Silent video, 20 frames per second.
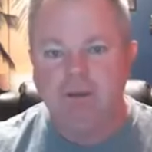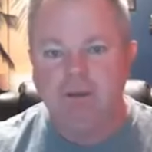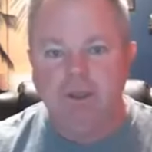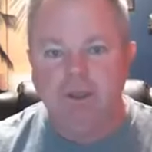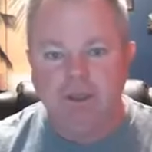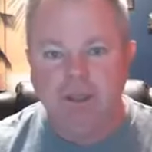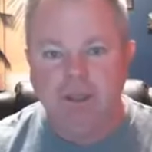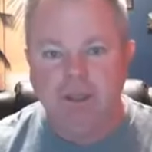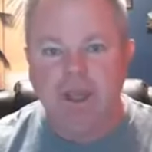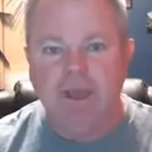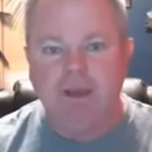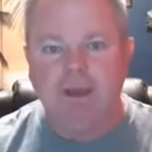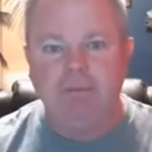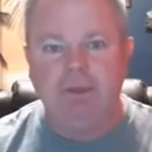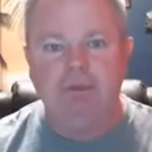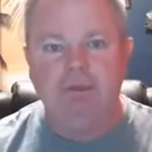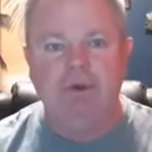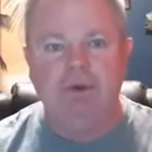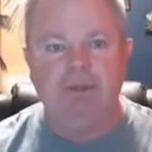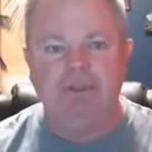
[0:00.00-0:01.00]
Yeah, I
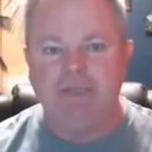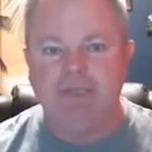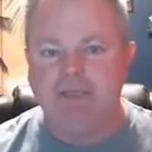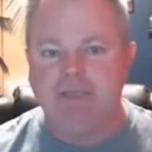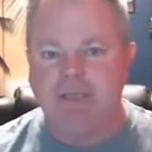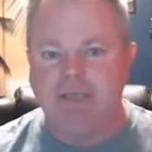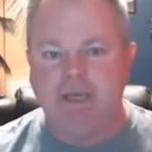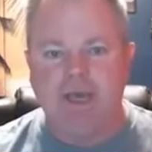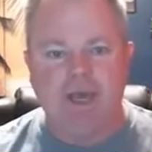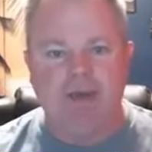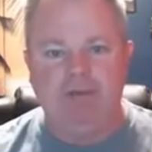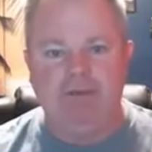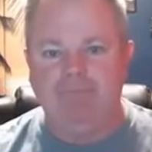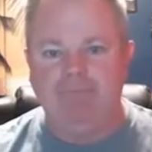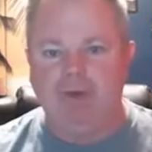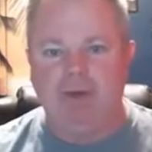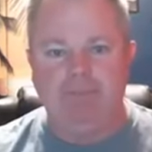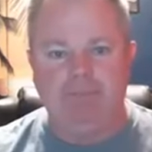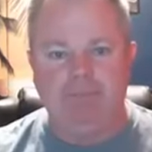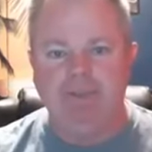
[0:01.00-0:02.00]
mean, we're sent a lot
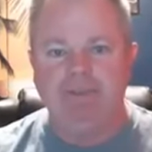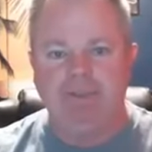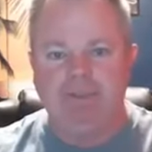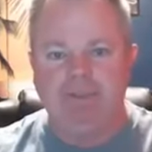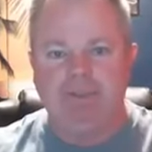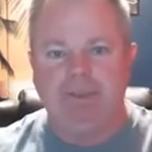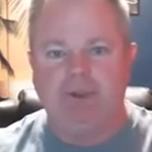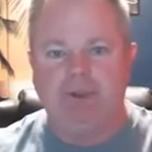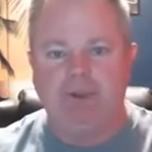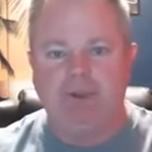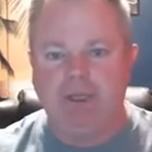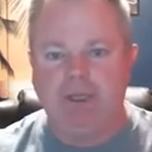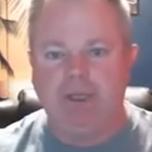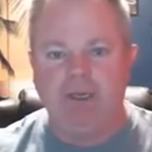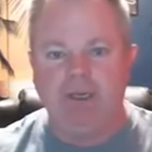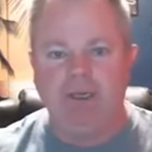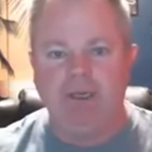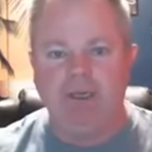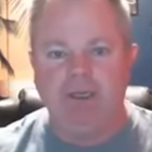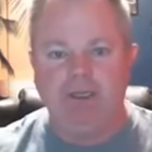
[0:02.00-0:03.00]
of business here, didn't it?